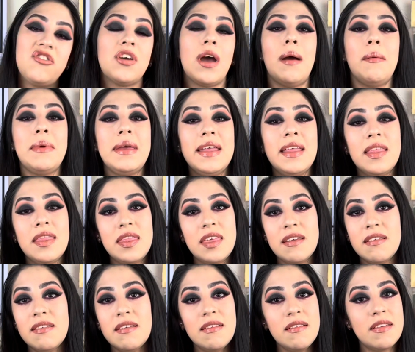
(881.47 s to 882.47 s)
I mean,
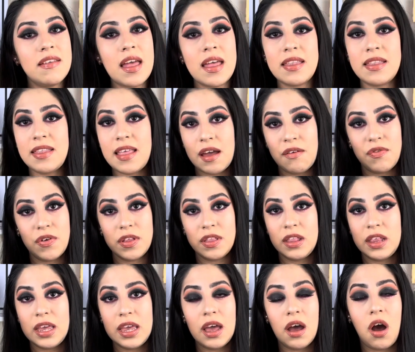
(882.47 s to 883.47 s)
this is
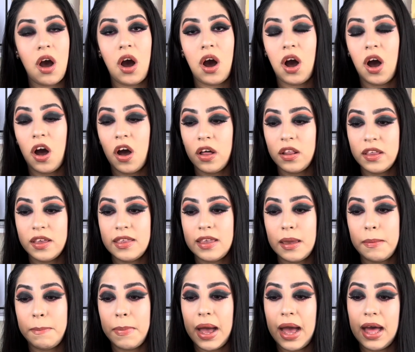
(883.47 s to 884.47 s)
definitely a
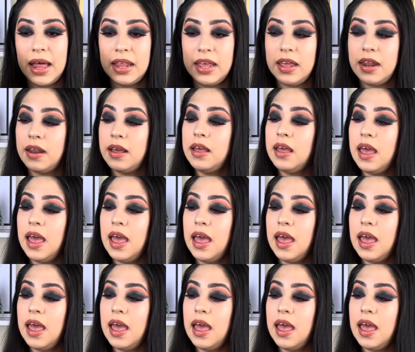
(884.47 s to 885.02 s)
holiday palette,